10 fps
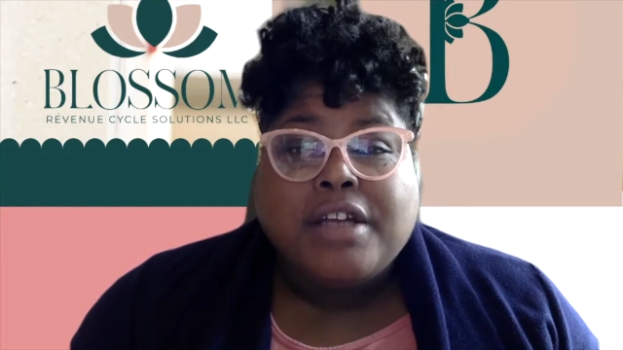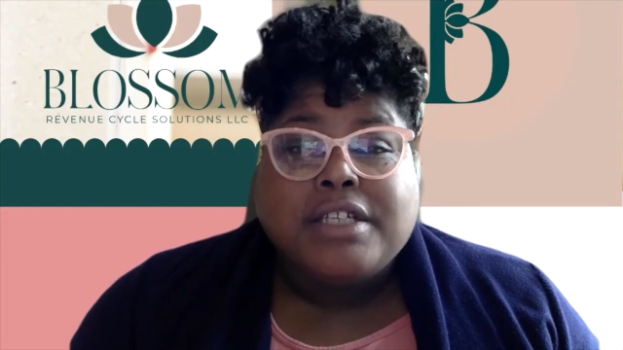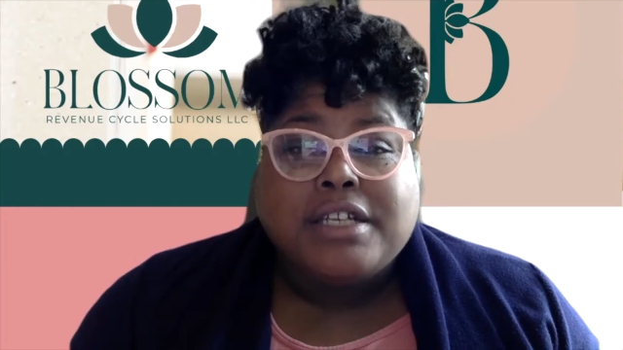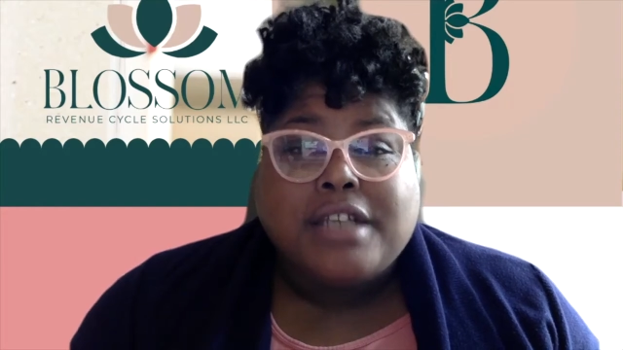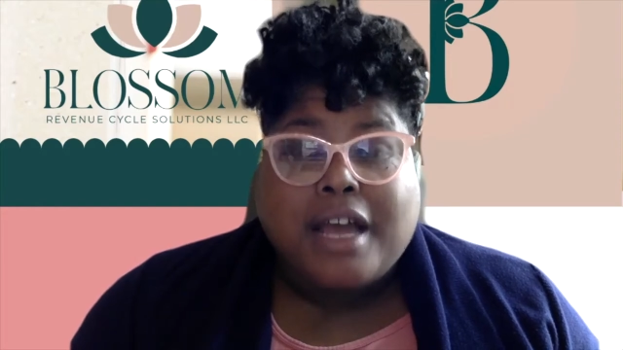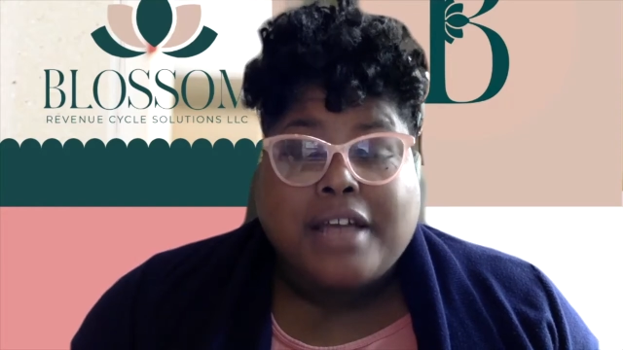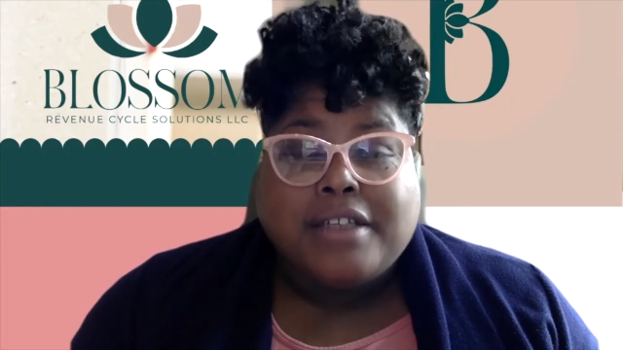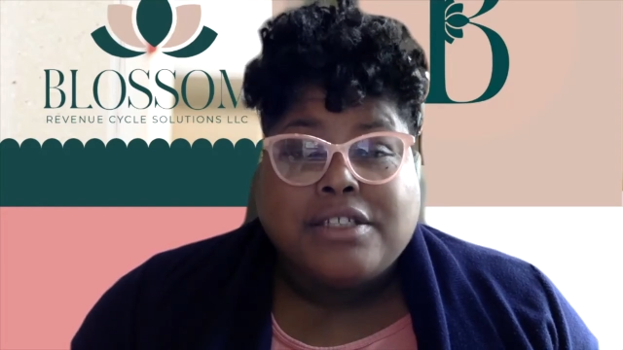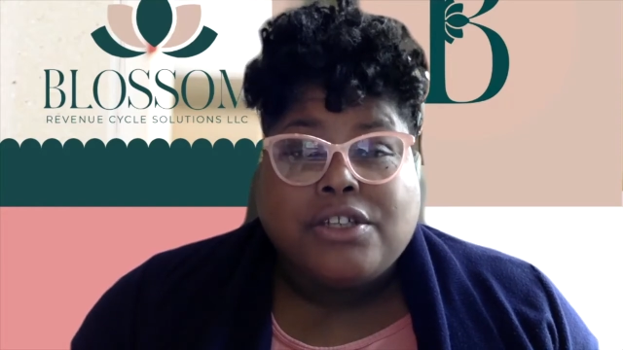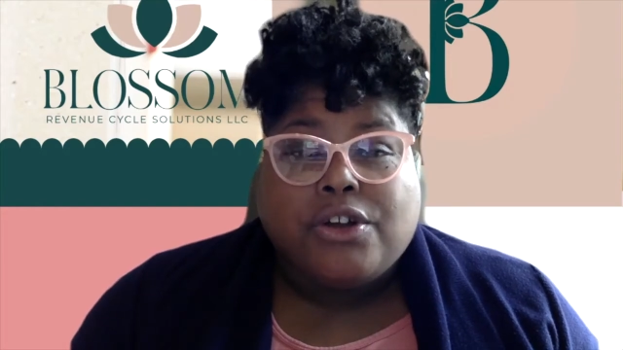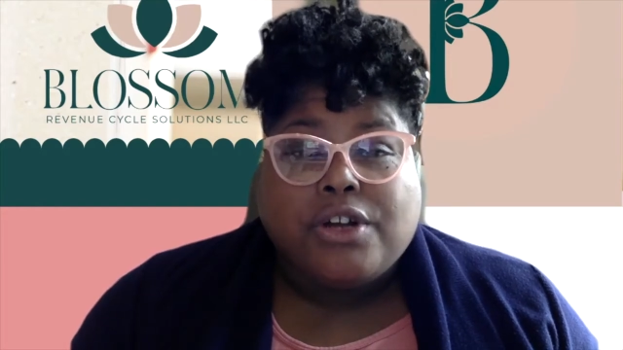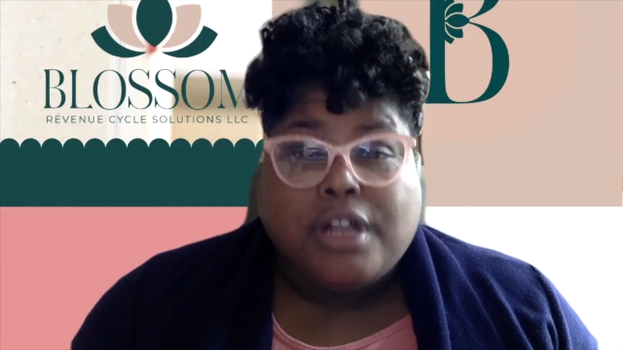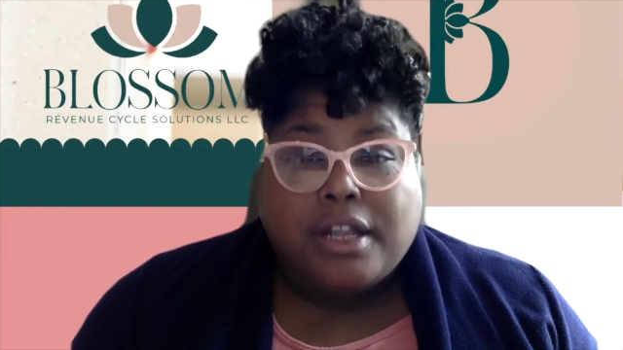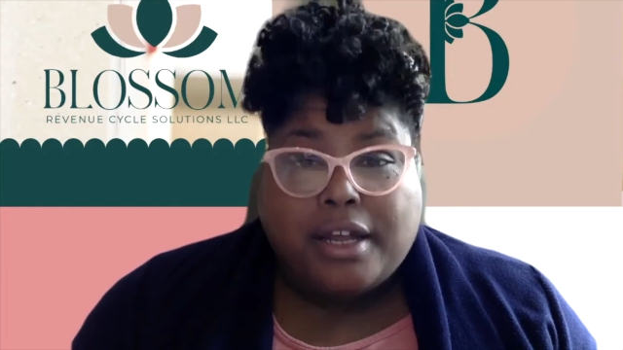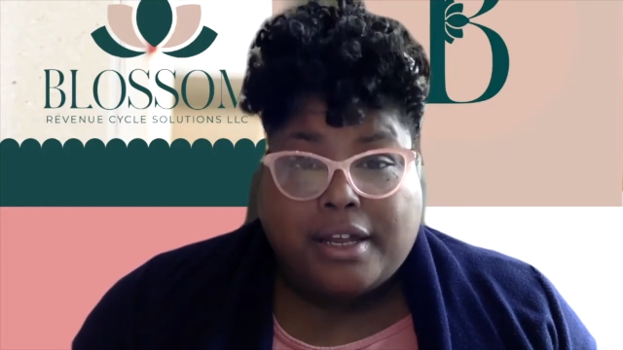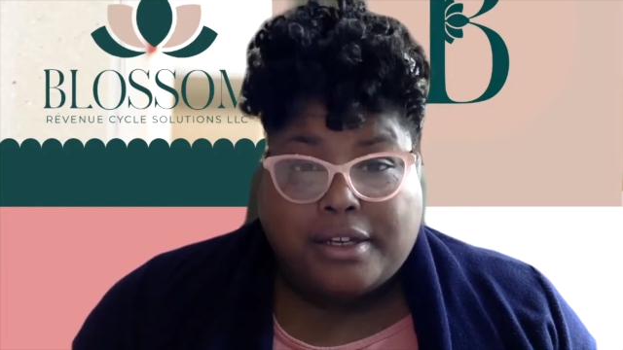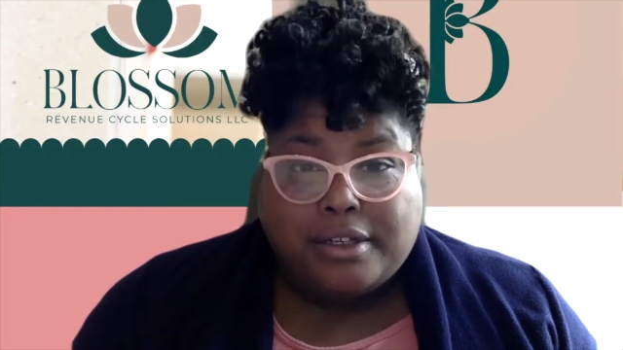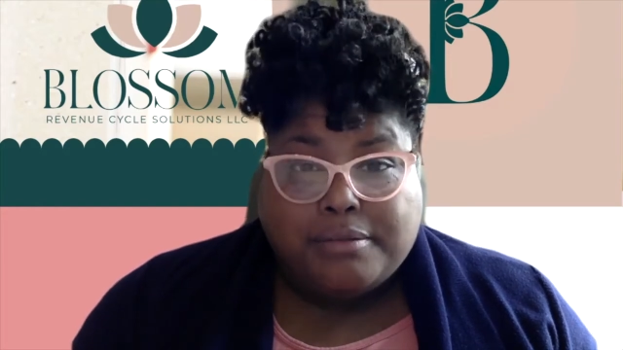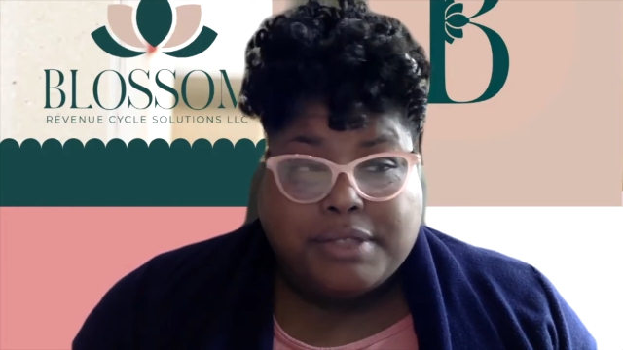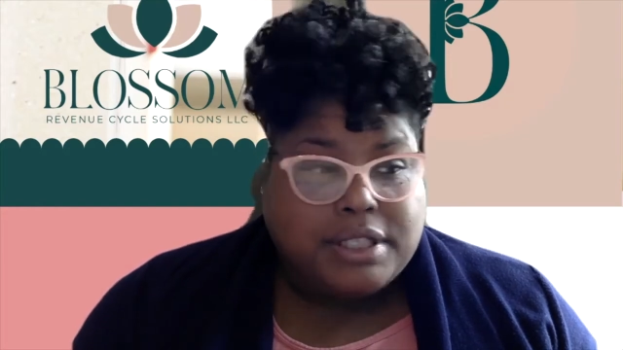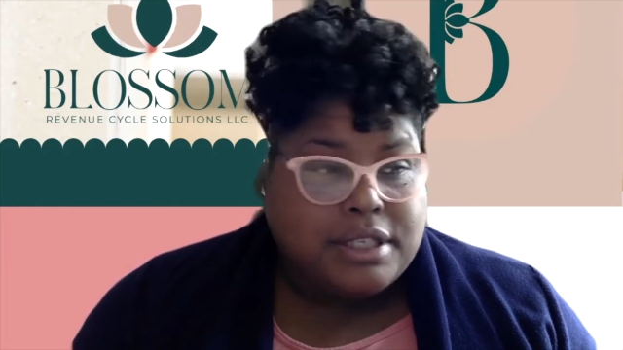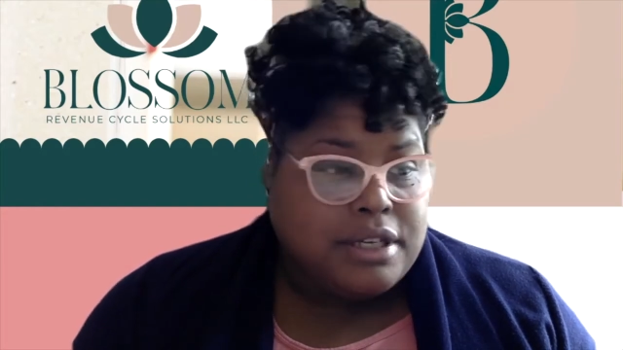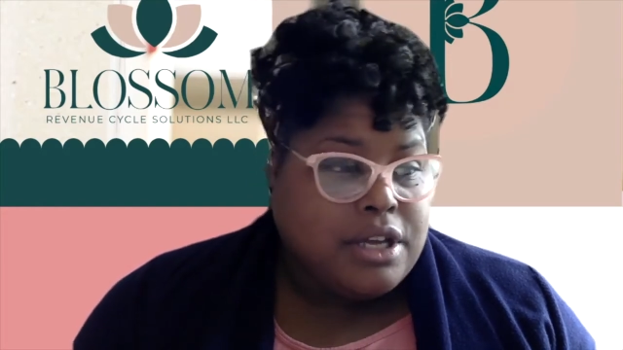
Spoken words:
denies your claims.